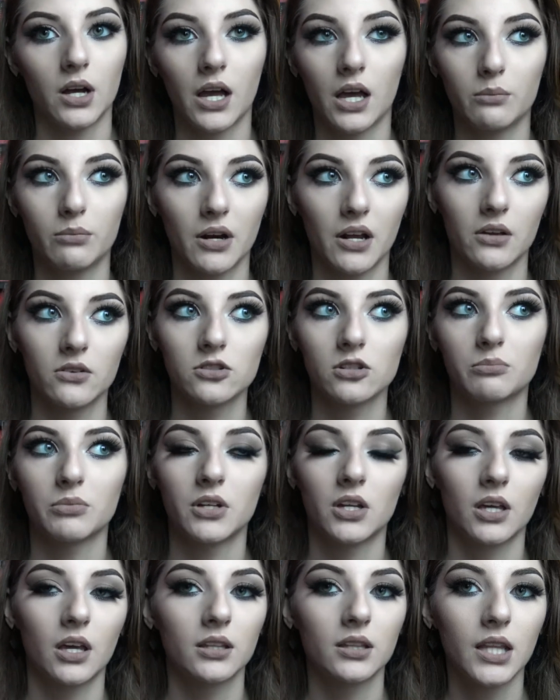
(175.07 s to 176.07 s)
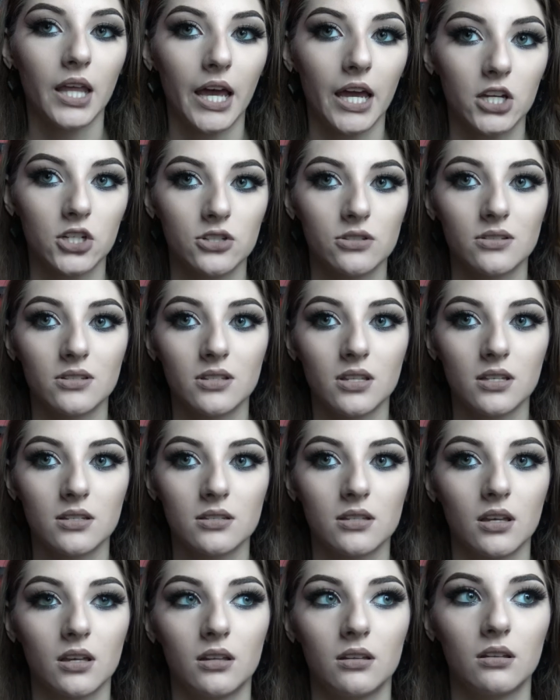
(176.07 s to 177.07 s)
eyebrows or putting on lashes,
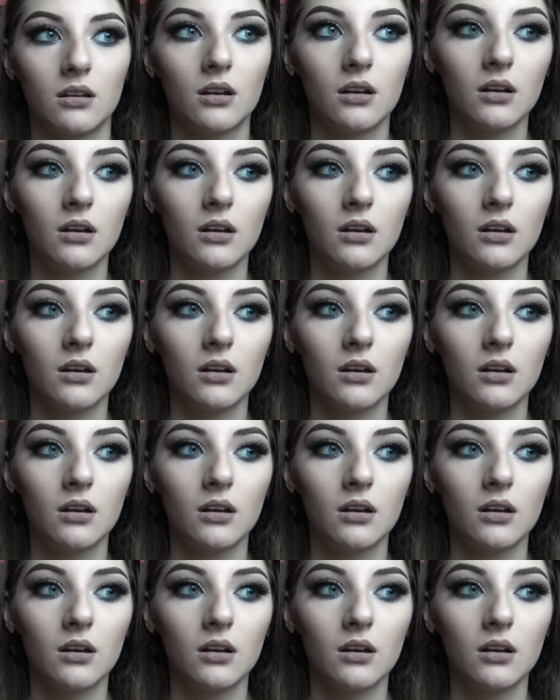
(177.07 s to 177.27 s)
things that